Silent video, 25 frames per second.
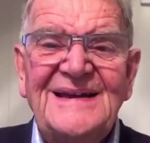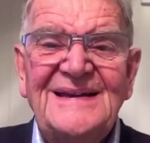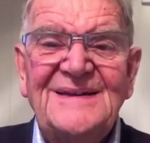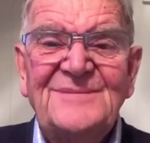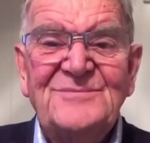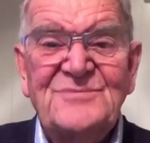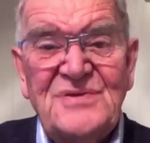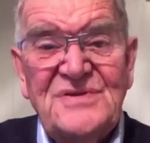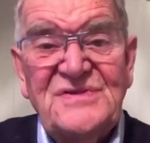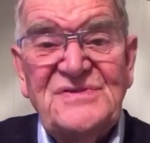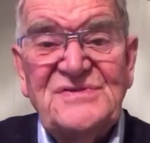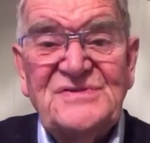
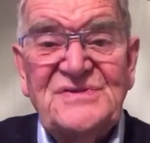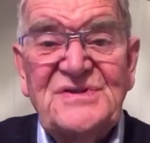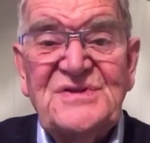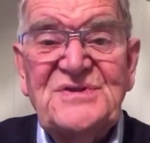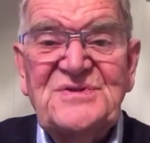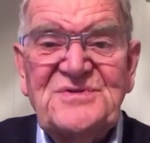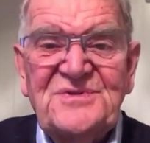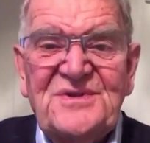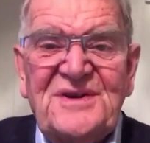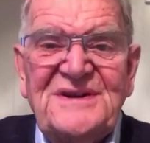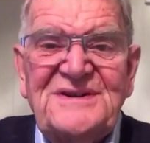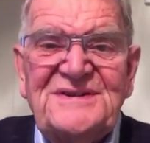present
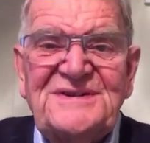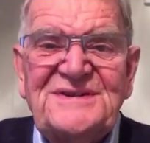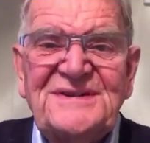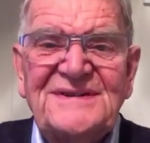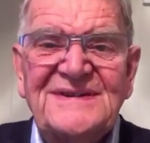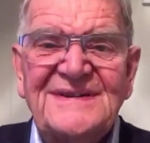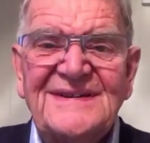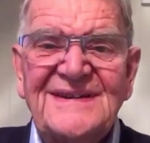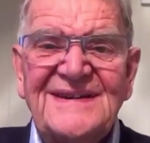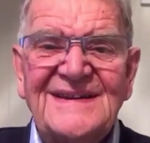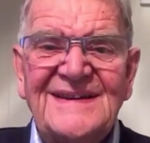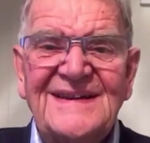
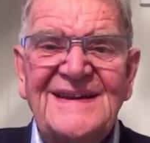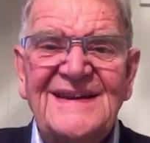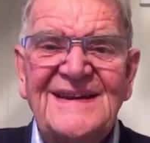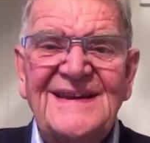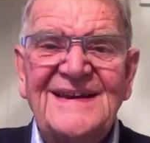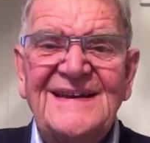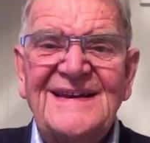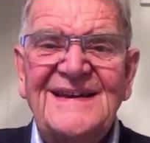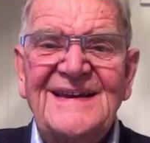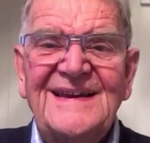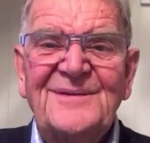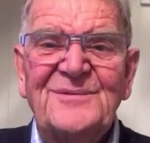situation,
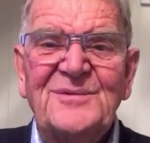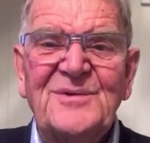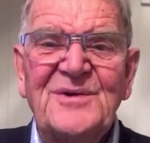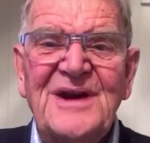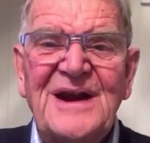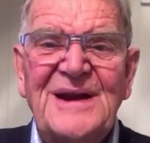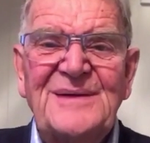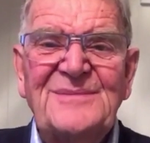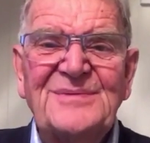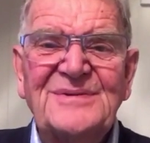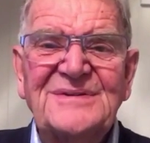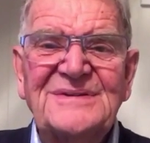
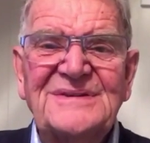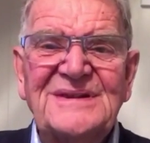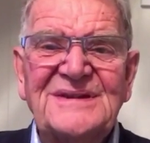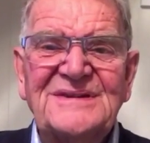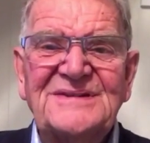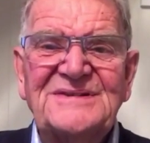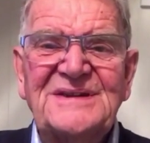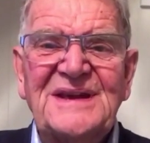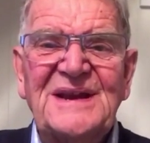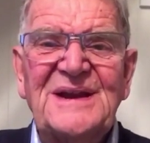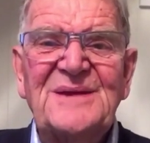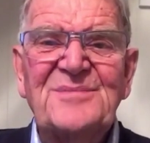we're able to
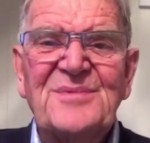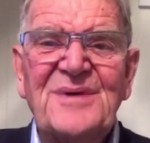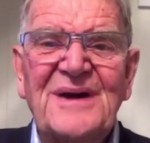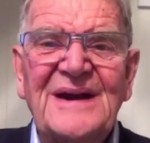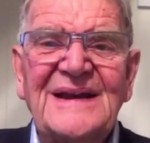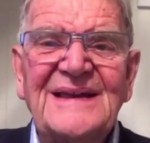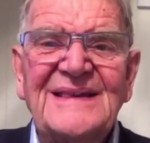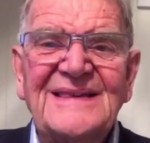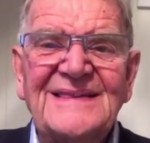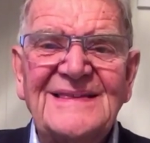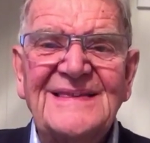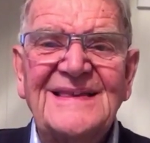
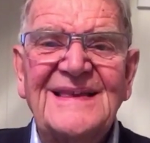celebrate